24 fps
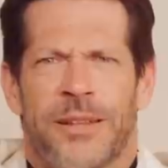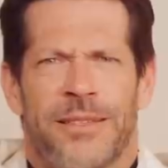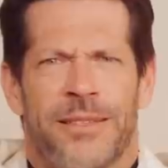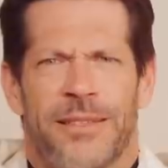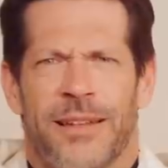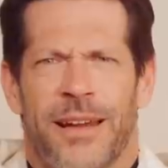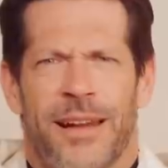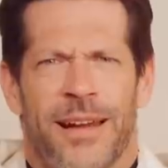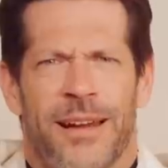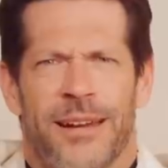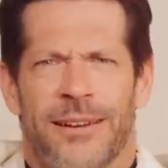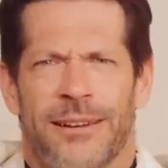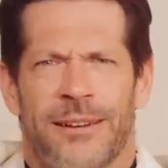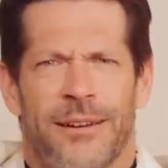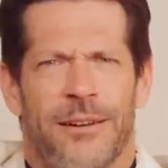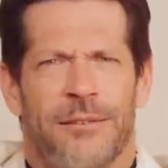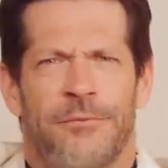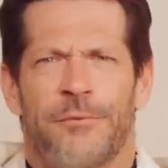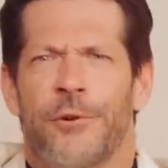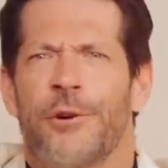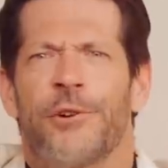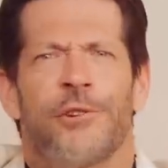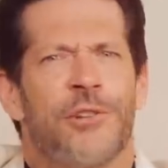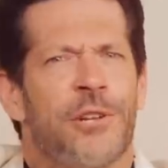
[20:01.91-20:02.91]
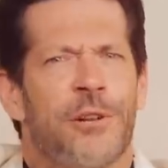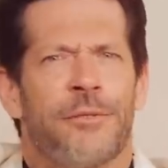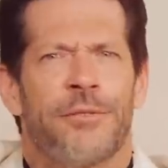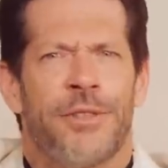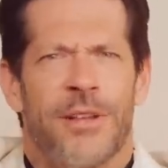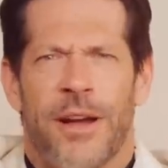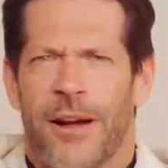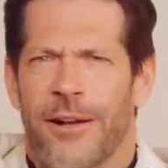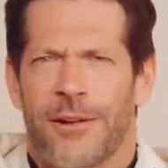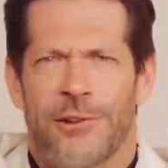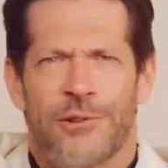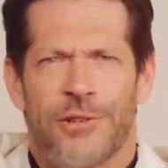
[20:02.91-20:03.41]
with a version of
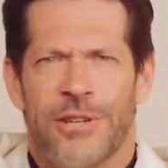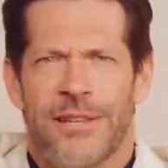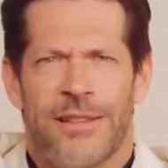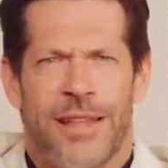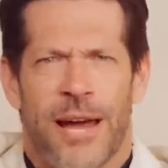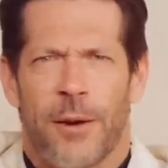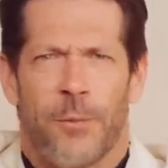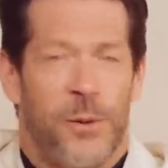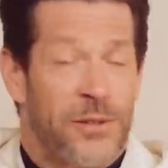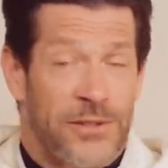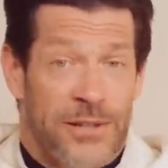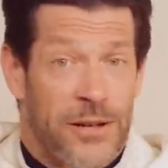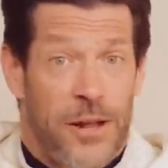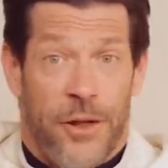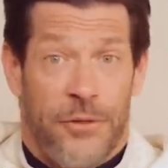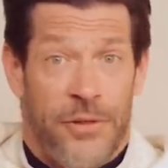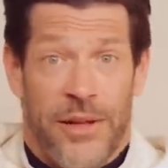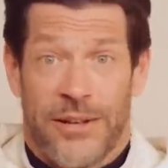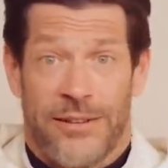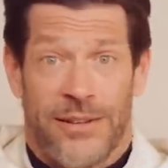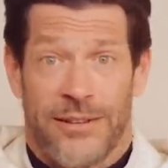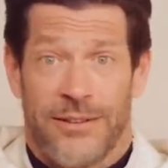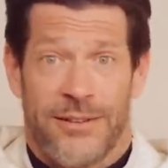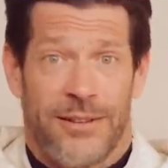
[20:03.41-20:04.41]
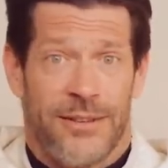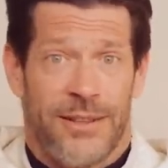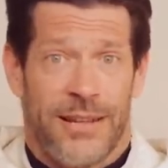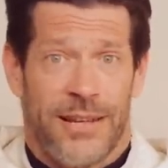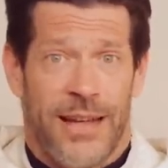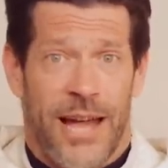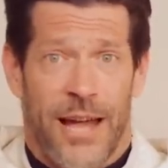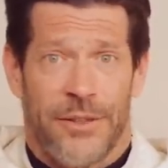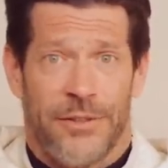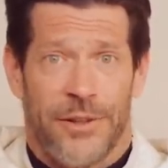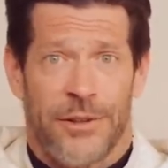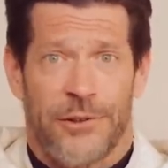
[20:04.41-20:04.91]
theology that wasn't authentic to the
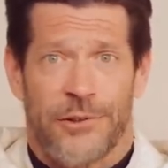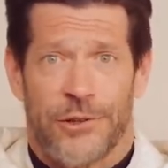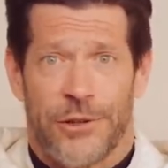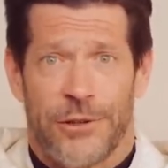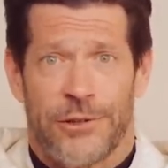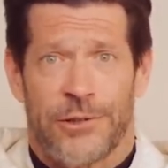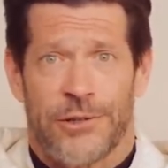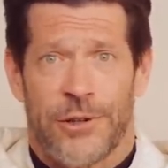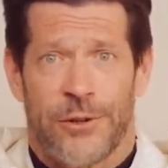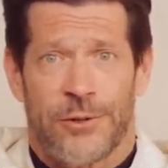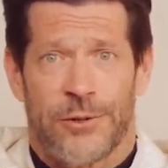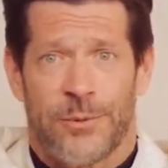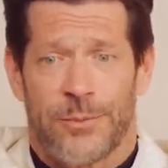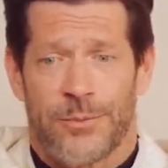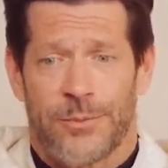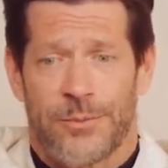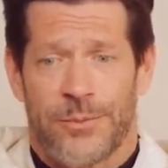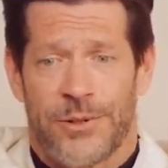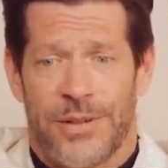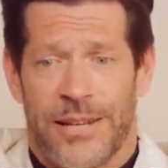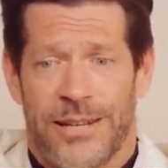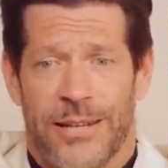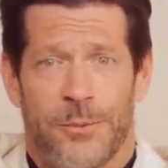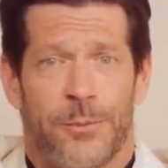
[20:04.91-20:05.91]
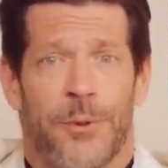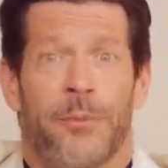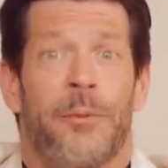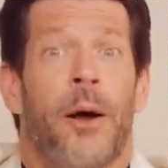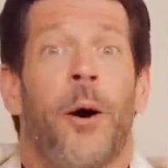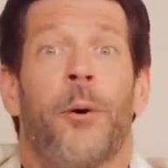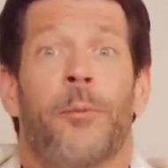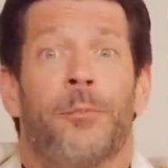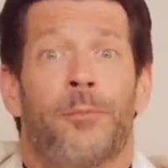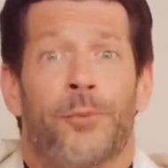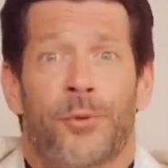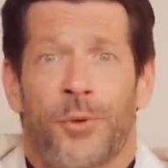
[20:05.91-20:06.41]
Catholic Church. I was presented with my
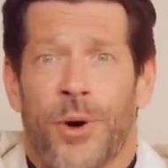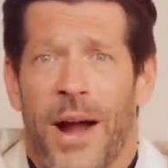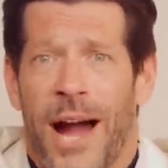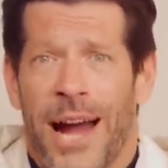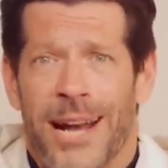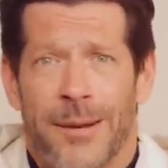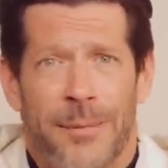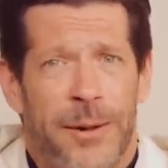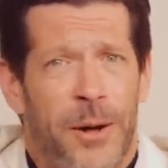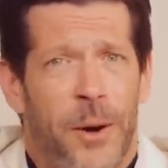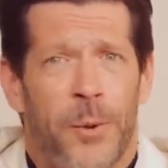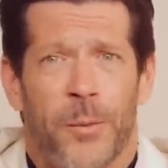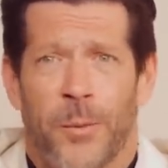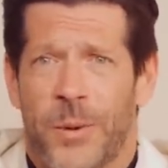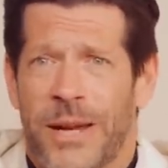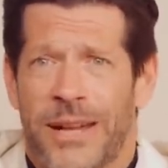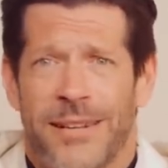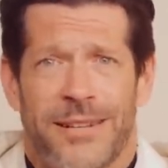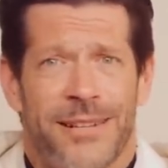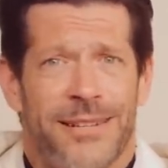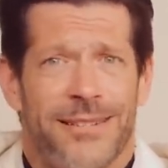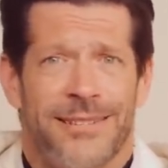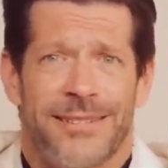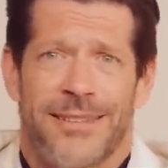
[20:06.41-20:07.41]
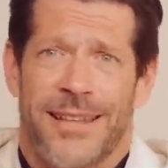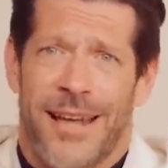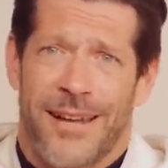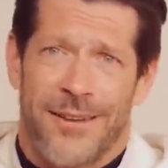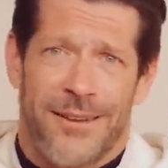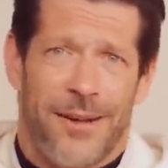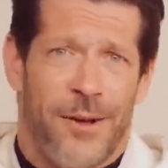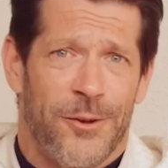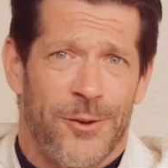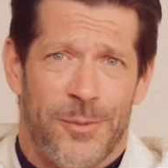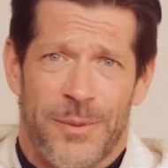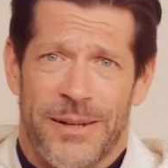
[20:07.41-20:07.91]
own pride, my own weakness, and
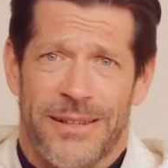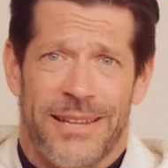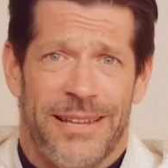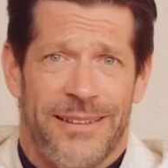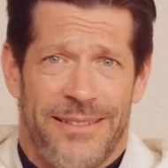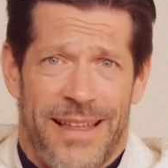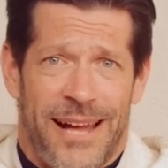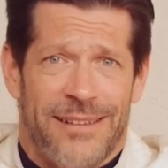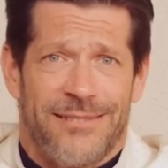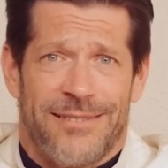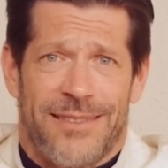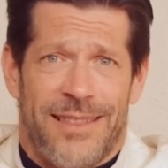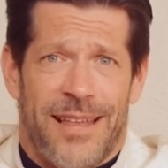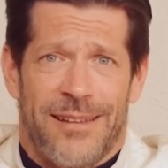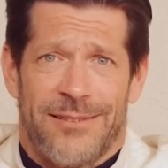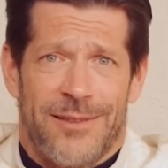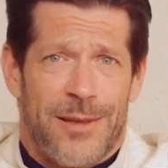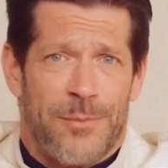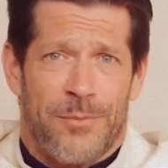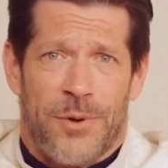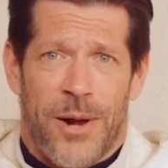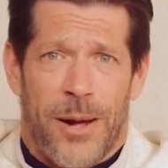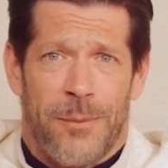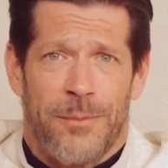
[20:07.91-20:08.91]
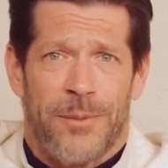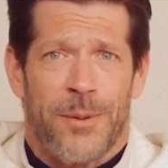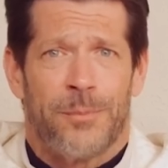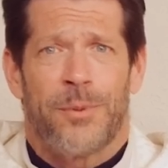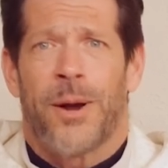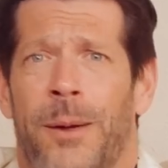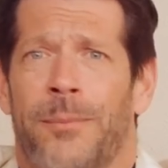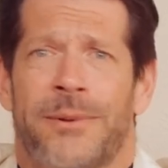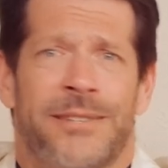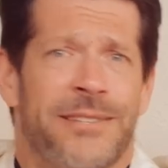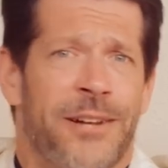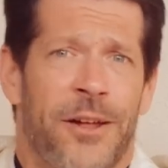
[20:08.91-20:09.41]
that ultimately that's the problem. The
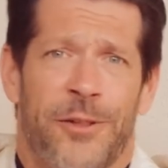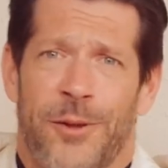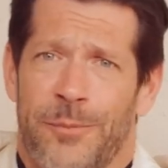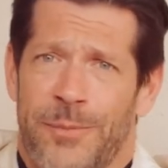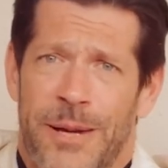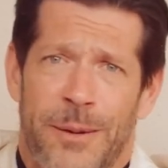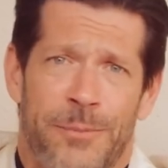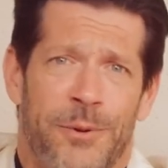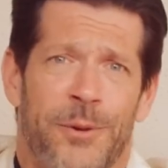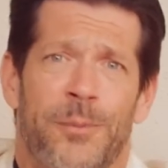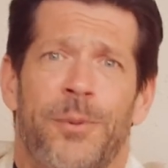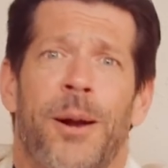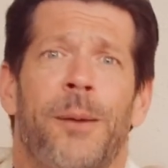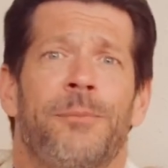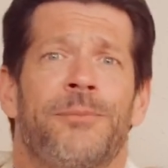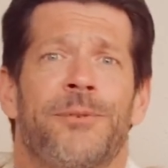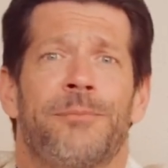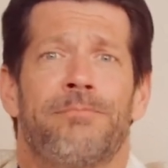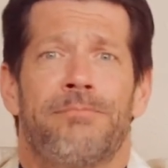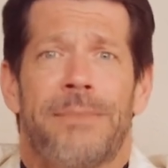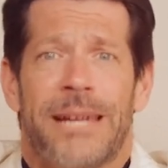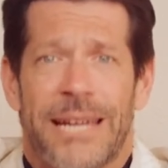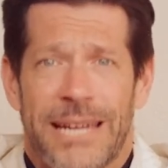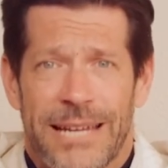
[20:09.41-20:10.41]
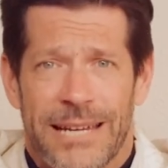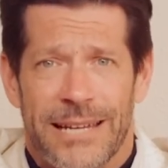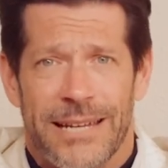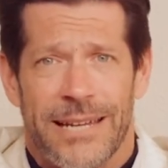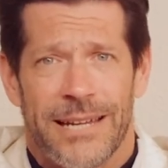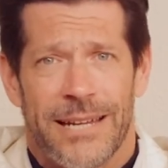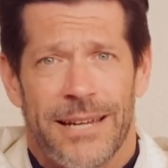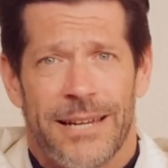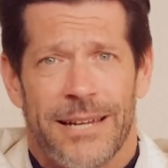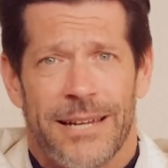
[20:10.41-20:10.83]
problem isn't other people, the problem is me.